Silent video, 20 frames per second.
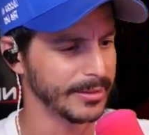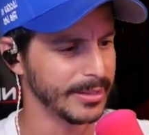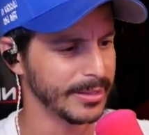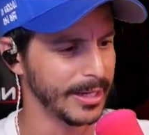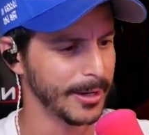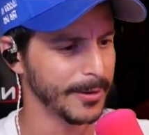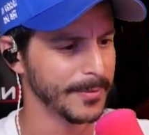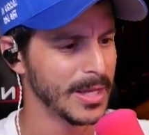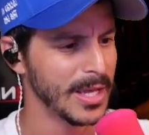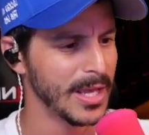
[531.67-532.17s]

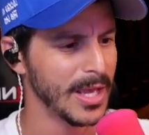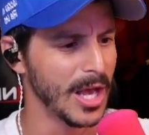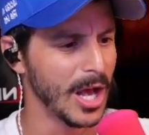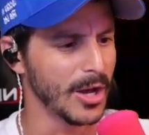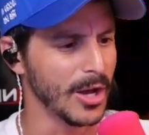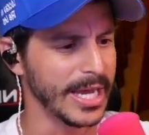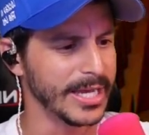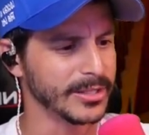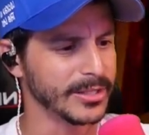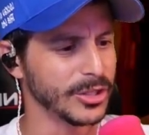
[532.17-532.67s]
there.
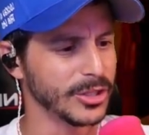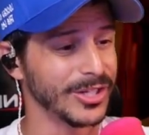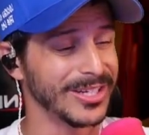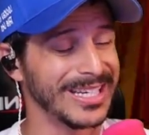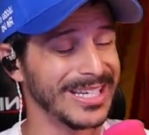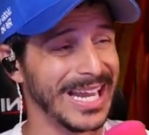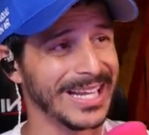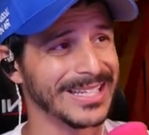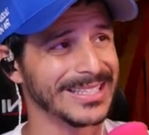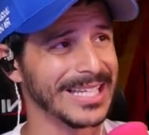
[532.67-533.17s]
Okay, so your
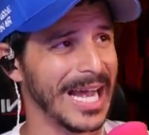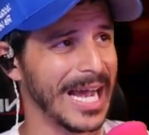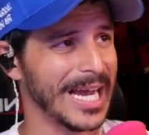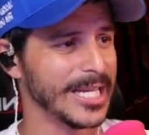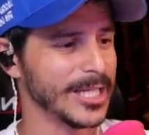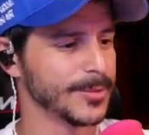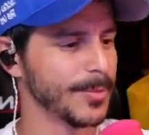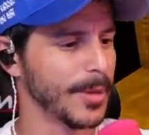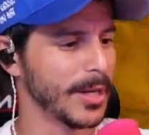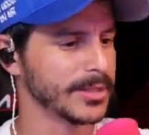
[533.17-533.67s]
next
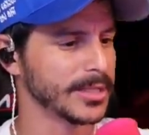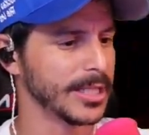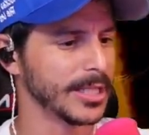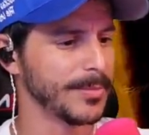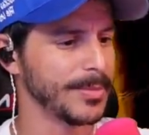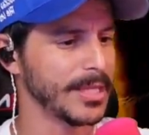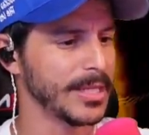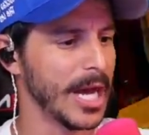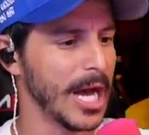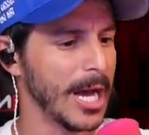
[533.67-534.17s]
hiding spot's going to
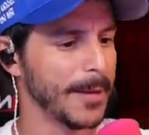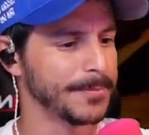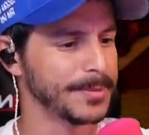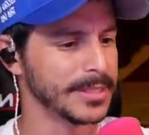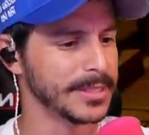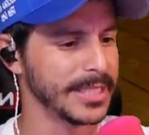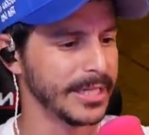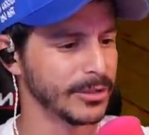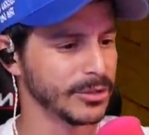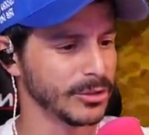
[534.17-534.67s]
be
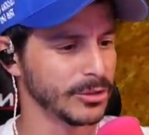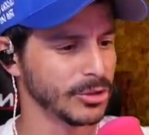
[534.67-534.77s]
upstairs.